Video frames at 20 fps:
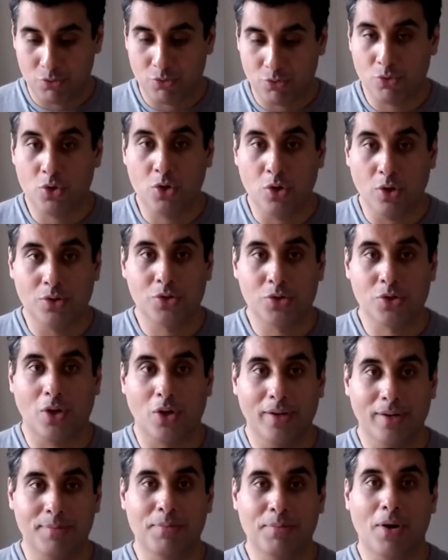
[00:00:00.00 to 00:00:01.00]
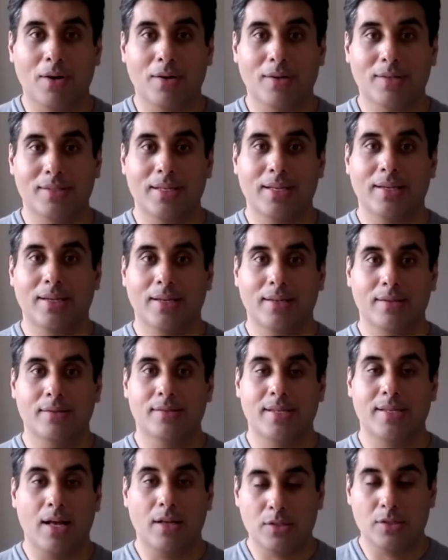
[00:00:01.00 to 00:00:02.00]
good, solid marketing and
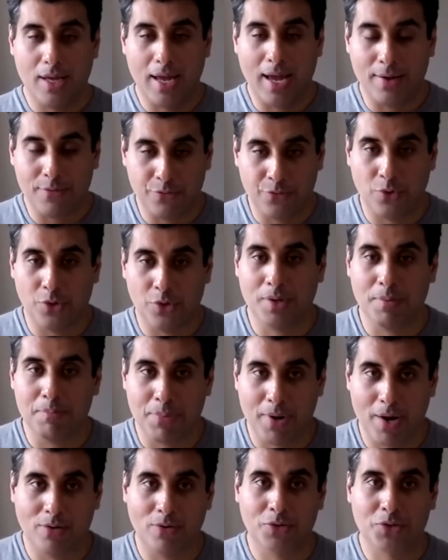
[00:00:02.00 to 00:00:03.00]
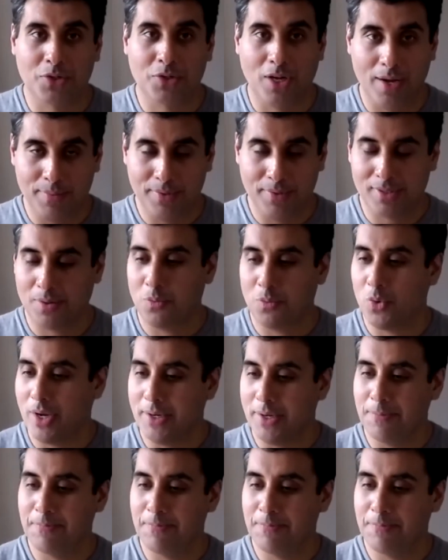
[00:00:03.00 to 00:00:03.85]
sales for some period of time in some way.